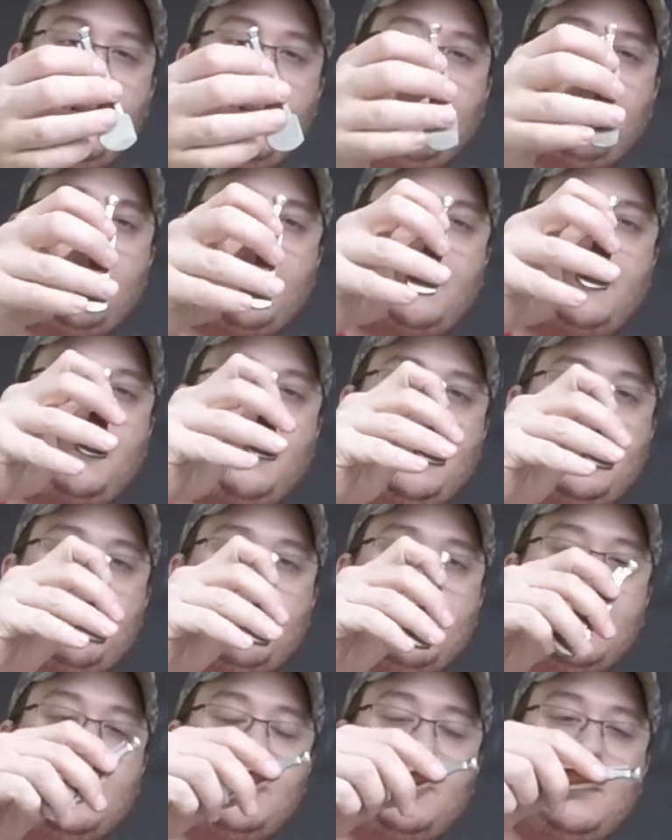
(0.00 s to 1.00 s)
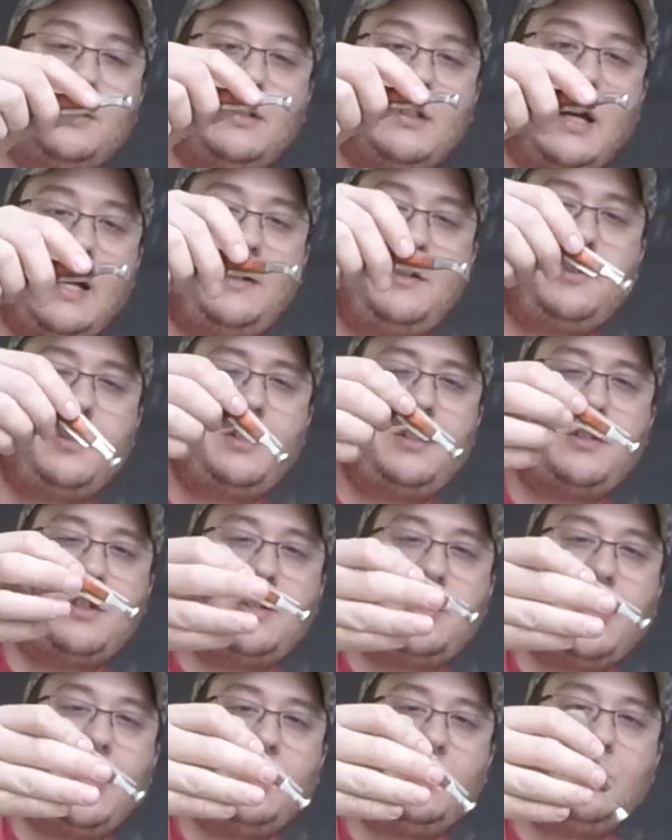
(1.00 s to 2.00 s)
me for Christmas, I usually use a
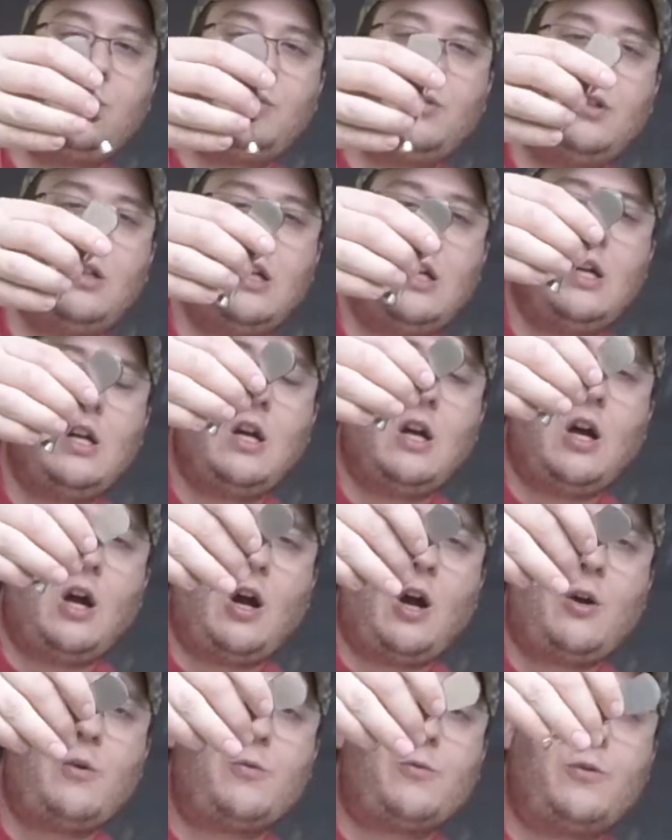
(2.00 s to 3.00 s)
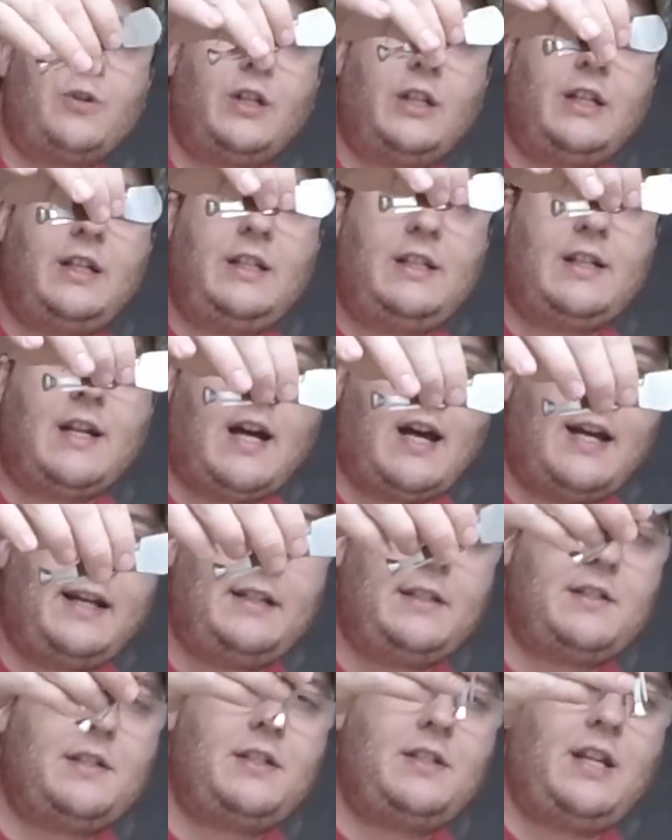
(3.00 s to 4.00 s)
check tool, a really
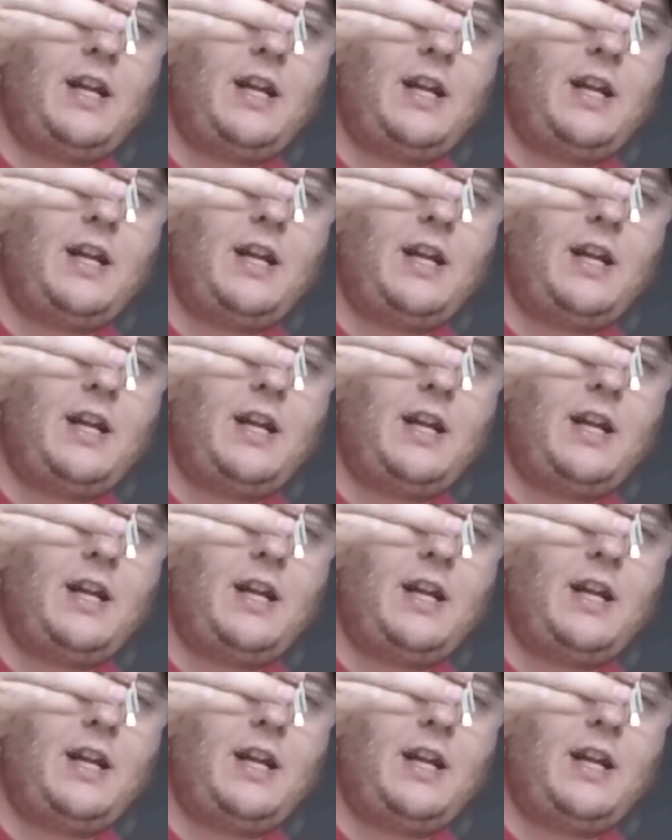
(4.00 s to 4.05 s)
nice